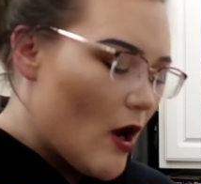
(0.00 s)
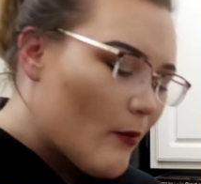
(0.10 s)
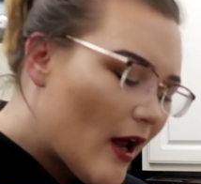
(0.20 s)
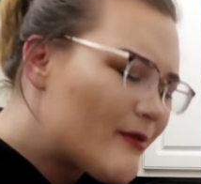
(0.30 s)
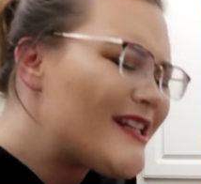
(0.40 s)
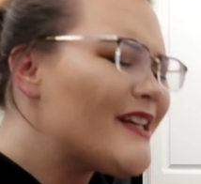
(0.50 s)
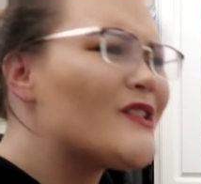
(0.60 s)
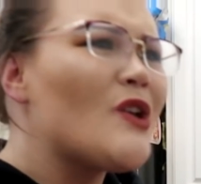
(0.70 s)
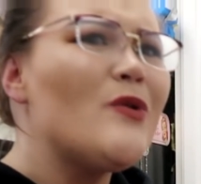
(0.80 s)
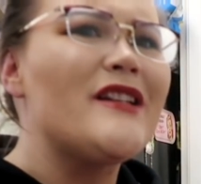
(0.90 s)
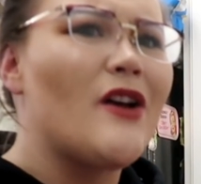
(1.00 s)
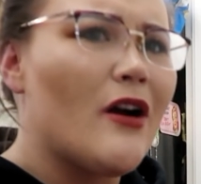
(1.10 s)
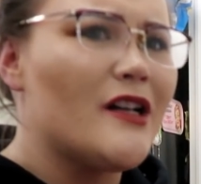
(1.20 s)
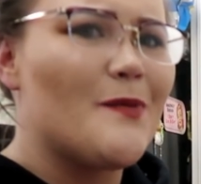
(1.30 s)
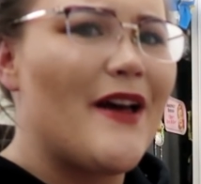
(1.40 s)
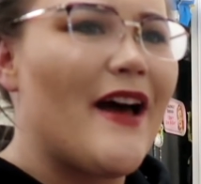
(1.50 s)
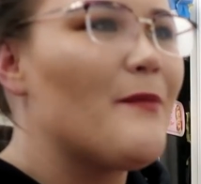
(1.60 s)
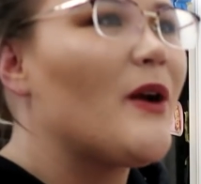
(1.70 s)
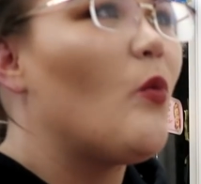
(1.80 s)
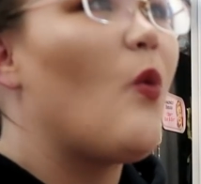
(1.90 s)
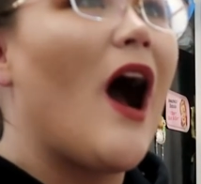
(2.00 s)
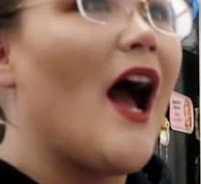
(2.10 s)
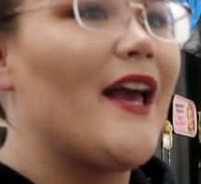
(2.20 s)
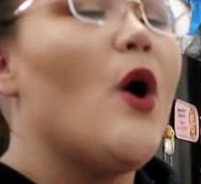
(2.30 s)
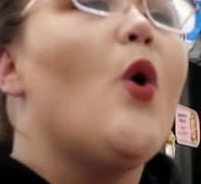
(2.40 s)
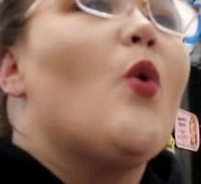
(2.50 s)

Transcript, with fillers: But I was like so disheartened by that. I'm like, why?